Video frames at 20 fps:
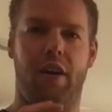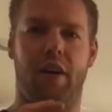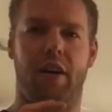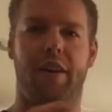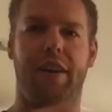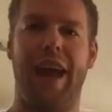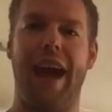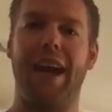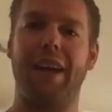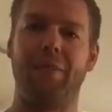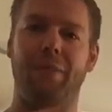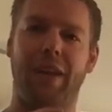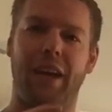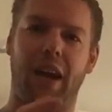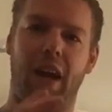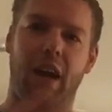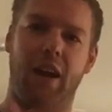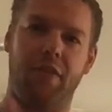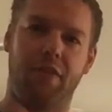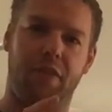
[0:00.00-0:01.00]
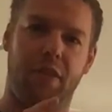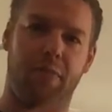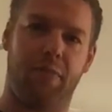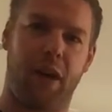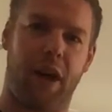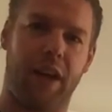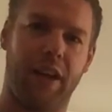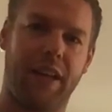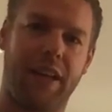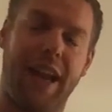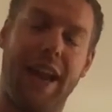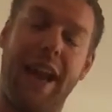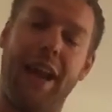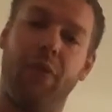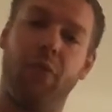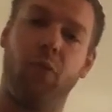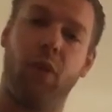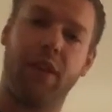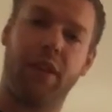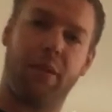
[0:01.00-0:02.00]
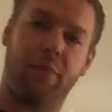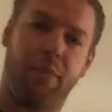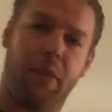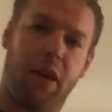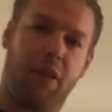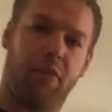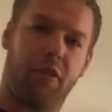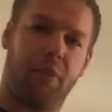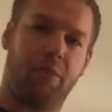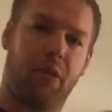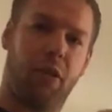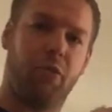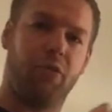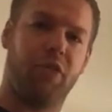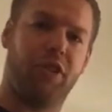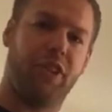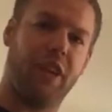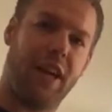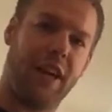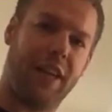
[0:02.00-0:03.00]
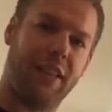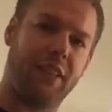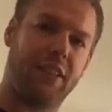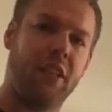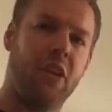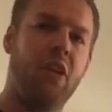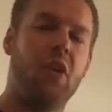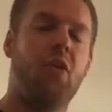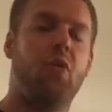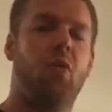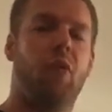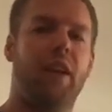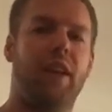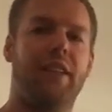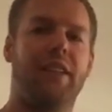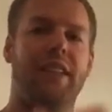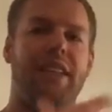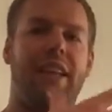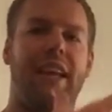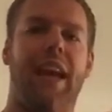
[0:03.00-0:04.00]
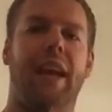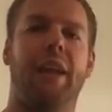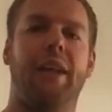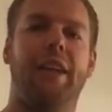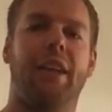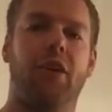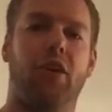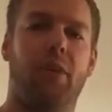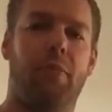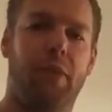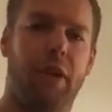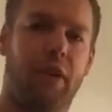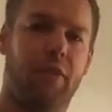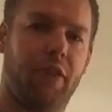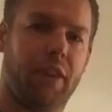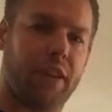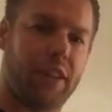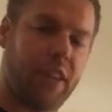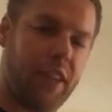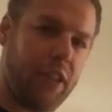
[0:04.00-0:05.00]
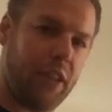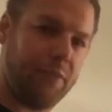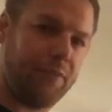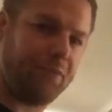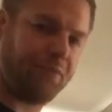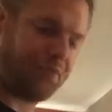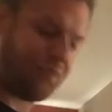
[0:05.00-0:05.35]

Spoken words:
anatomy of the body and what the pelvic bone does when it's in anterior pelvic tilt,